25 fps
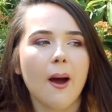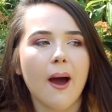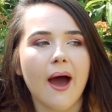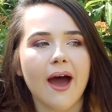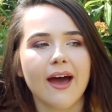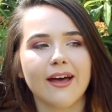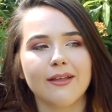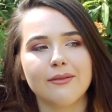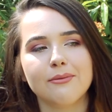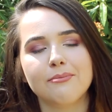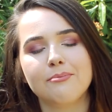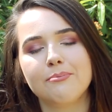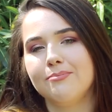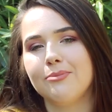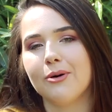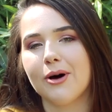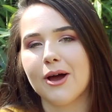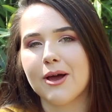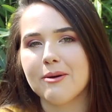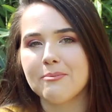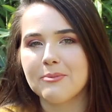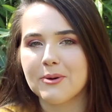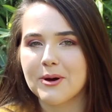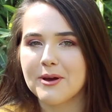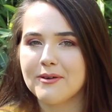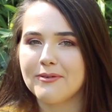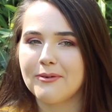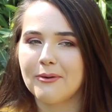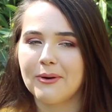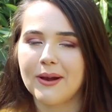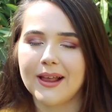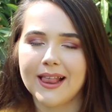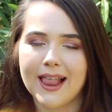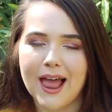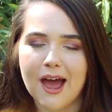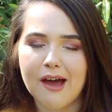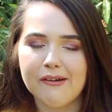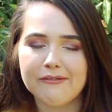and boy and boy fall
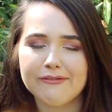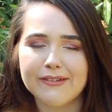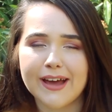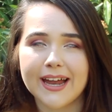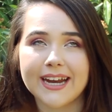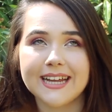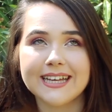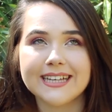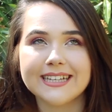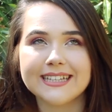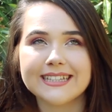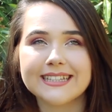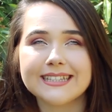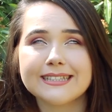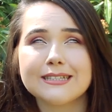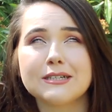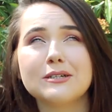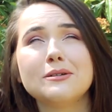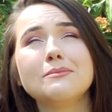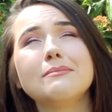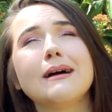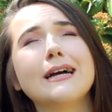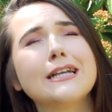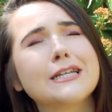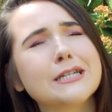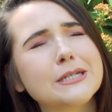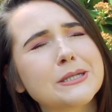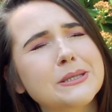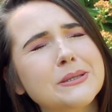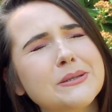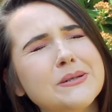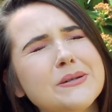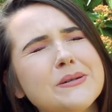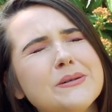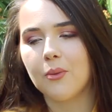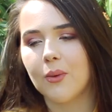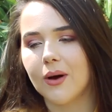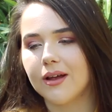in love, and it's so
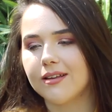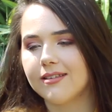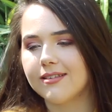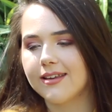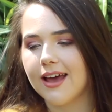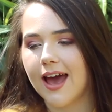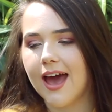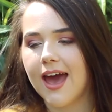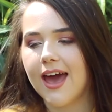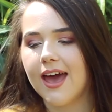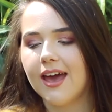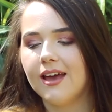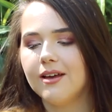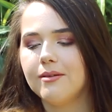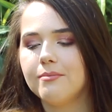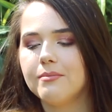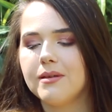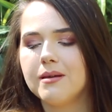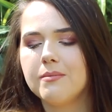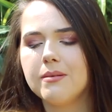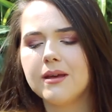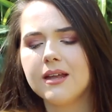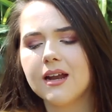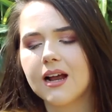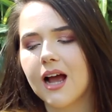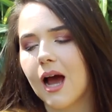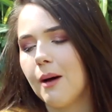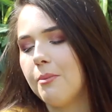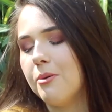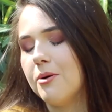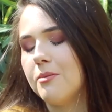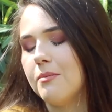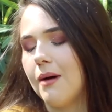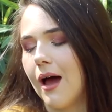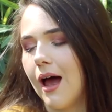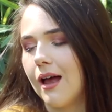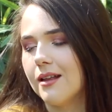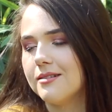magical. One day, maybe in a
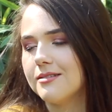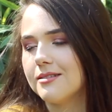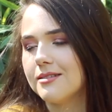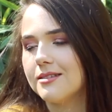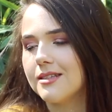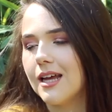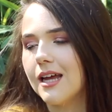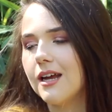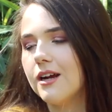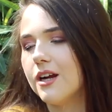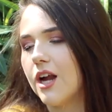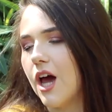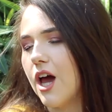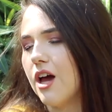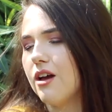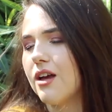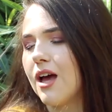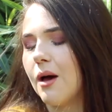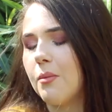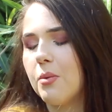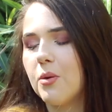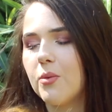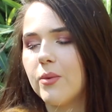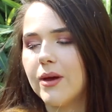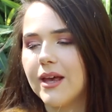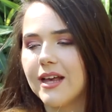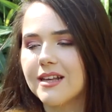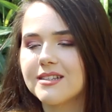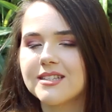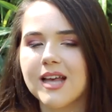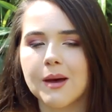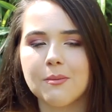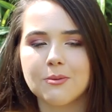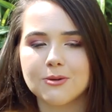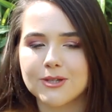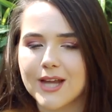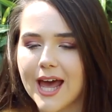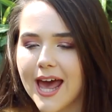couple months, I don't know, a couple weeks,
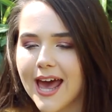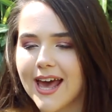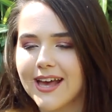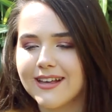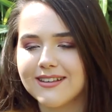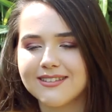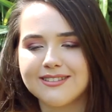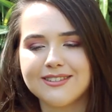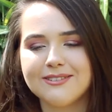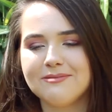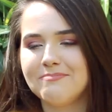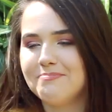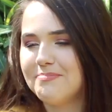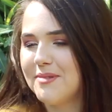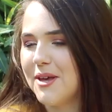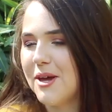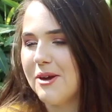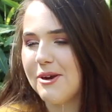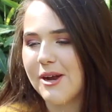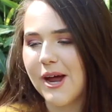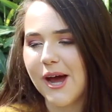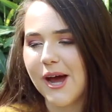couple days, who